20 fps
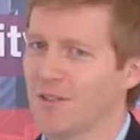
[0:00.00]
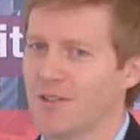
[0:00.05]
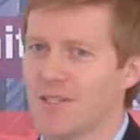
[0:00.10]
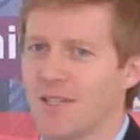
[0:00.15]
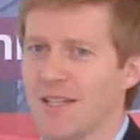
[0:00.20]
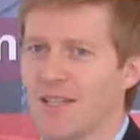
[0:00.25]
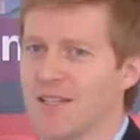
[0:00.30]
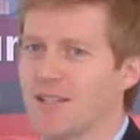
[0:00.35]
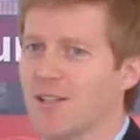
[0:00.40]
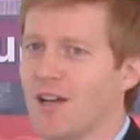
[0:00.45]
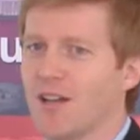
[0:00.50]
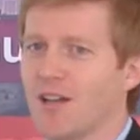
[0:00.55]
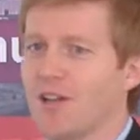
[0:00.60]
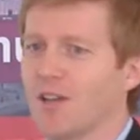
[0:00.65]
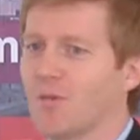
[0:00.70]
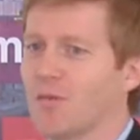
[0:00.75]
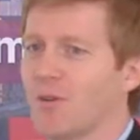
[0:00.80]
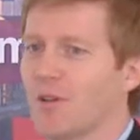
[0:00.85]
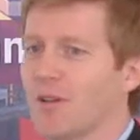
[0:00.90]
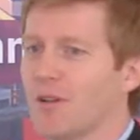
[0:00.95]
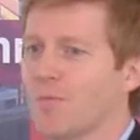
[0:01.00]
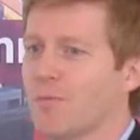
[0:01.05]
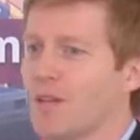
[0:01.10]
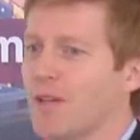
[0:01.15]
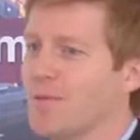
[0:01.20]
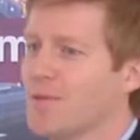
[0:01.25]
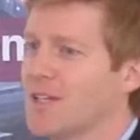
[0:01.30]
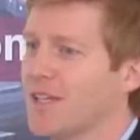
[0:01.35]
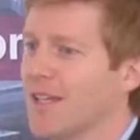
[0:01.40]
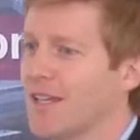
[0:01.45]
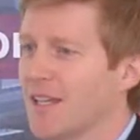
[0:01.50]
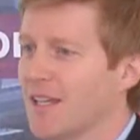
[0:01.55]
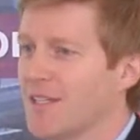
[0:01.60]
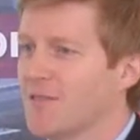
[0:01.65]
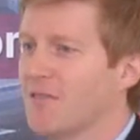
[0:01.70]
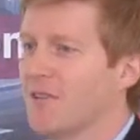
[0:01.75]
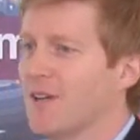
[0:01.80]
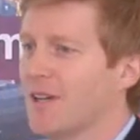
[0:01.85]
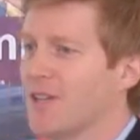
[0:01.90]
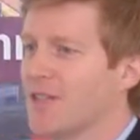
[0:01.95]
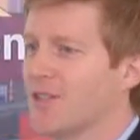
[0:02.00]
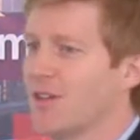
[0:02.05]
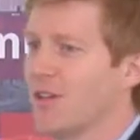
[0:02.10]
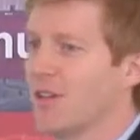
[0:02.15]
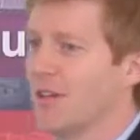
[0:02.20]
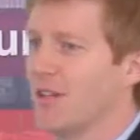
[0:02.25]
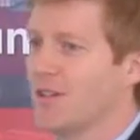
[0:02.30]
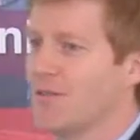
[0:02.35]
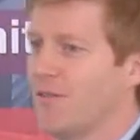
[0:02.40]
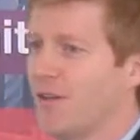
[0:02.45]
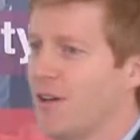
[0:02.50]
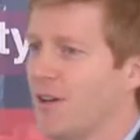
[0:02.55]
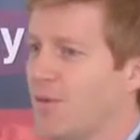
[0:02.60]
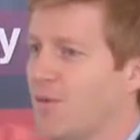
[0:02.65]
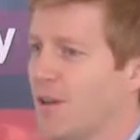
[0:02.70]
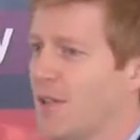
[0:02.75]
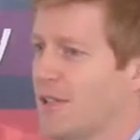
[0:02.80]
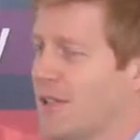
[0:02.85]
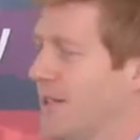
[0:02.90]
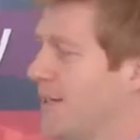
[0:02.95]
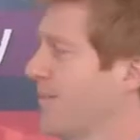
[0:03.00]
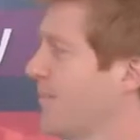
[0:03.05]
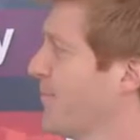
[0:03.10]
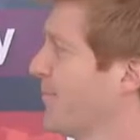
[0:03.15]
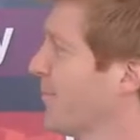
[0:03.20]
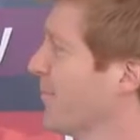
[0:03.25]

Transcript: to say it's not going to work. But I'm saying it's very exciting. It's very MIT